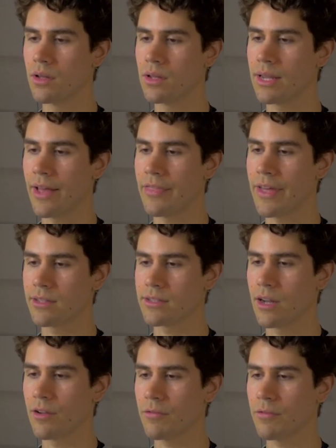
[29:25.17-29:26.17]
get that
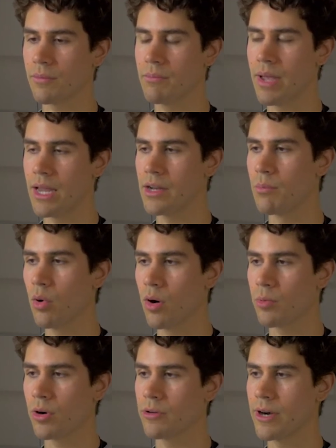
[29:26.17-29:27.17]
stuff made more
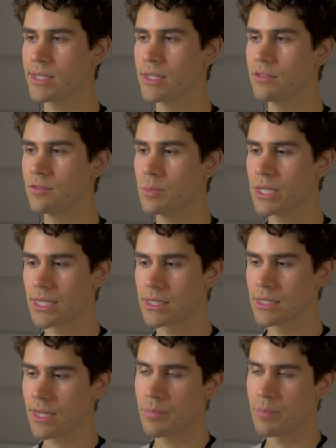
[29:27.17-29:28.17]
progressive
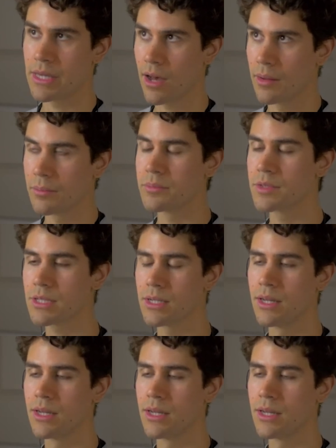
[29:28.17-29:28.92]
because it becomes